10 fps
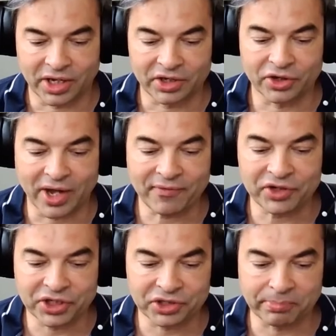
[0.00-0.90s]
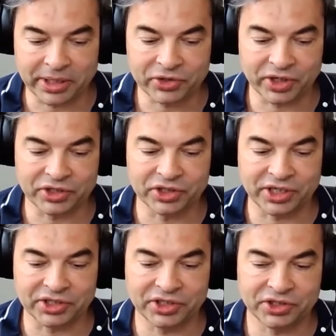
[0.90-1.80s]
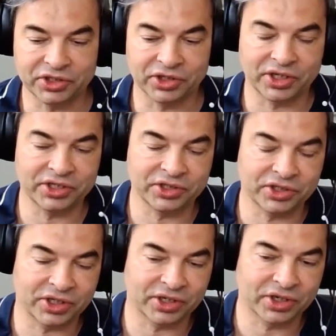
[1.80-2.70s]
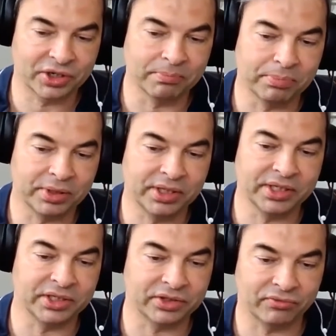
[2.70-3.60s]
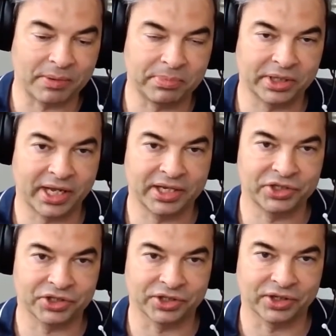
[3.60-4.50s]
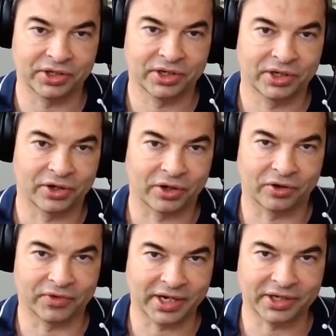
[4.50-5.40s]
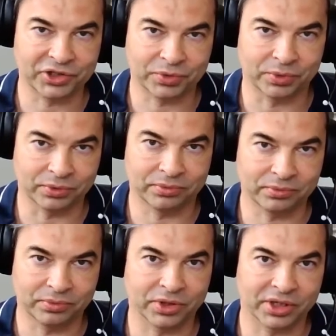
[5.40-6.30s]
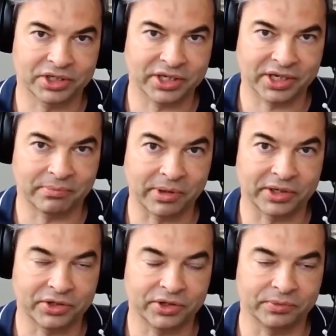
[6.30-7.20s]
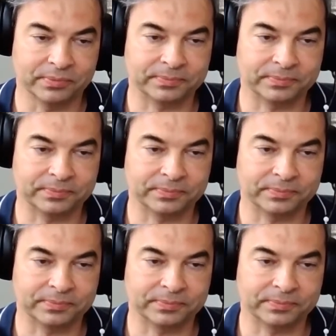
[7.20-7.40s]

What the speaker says: Your average system penetration test isn't a complete replication of what an attacker might do.